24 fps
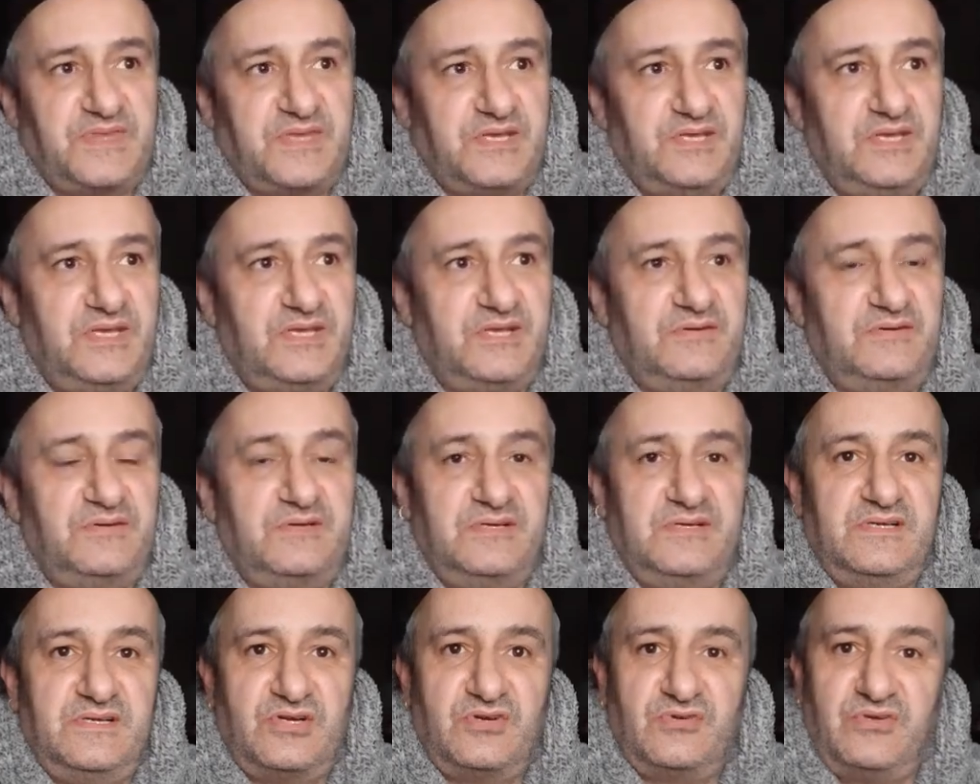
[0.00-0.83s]
You know,
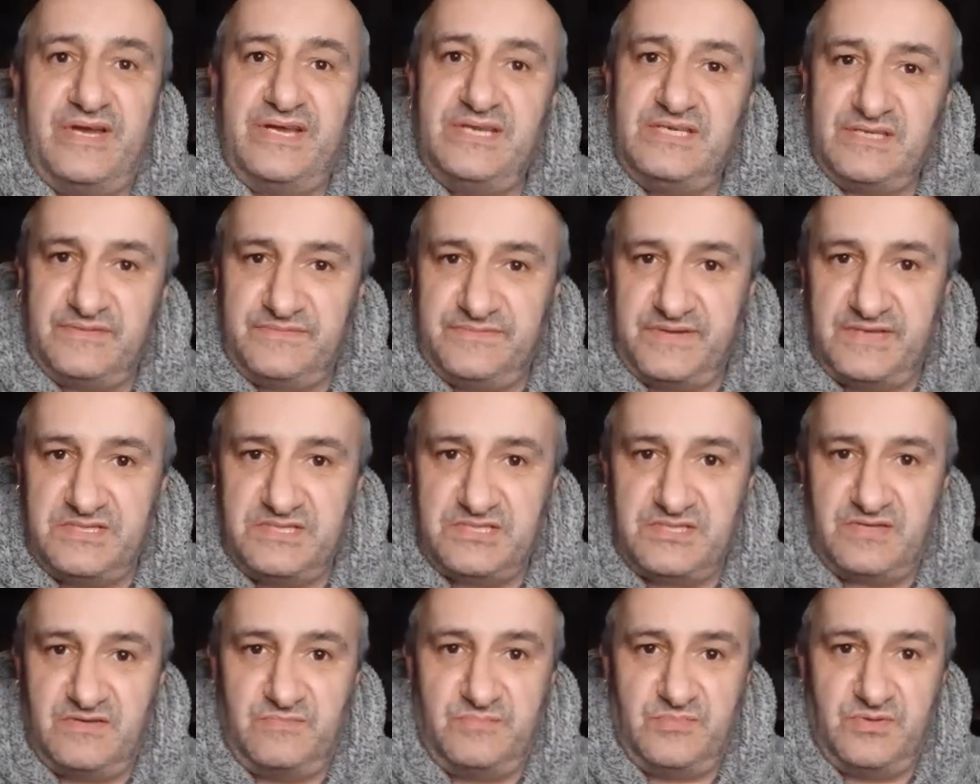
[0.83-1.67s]
great
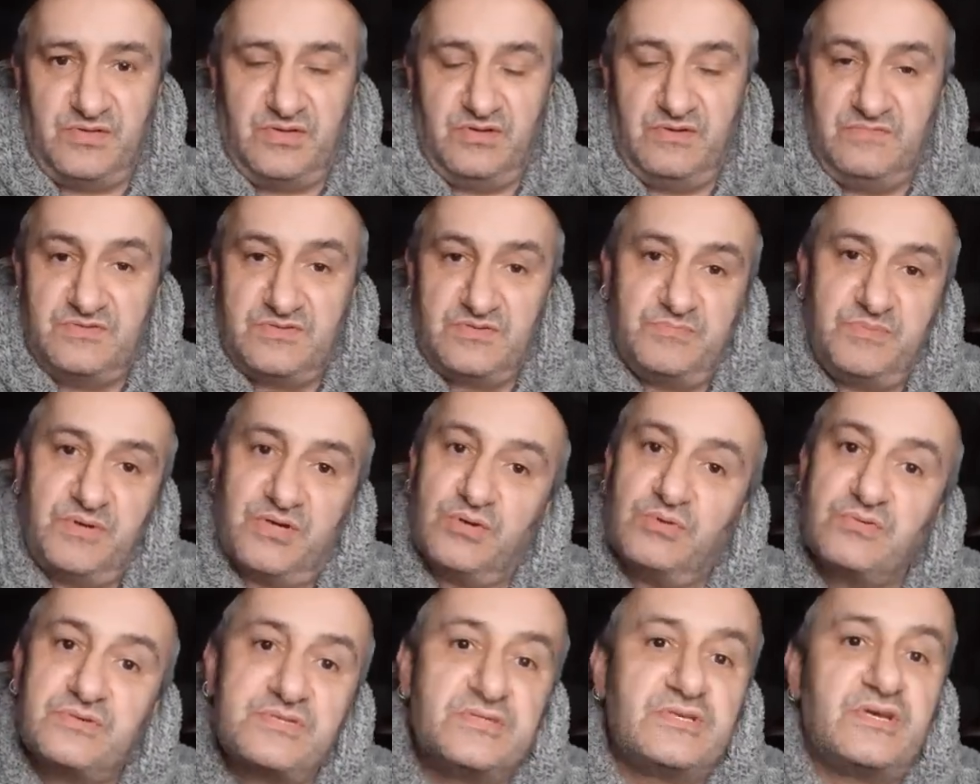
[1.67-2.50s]
defensive moves, but
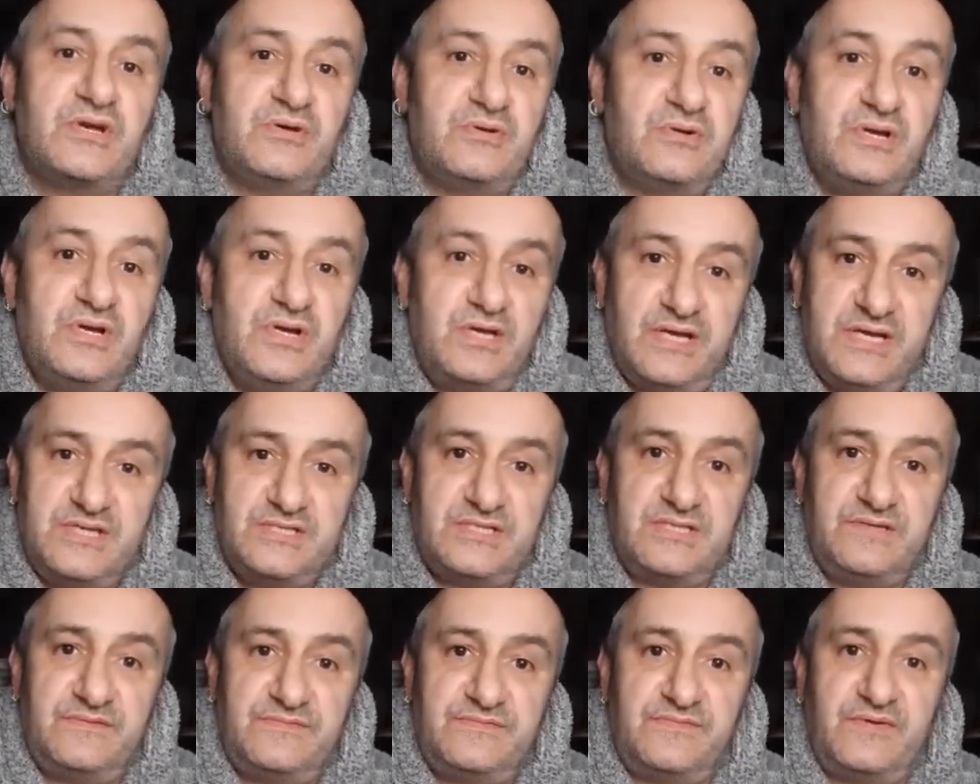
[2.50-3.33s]
also
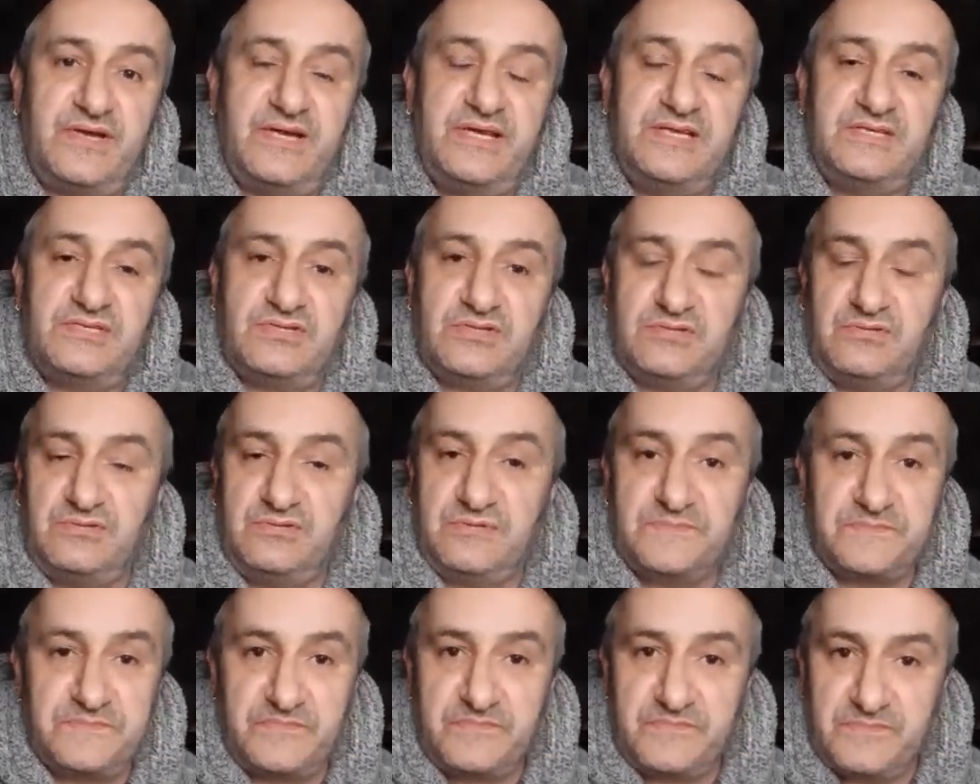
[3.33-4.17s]
isn't afraid to,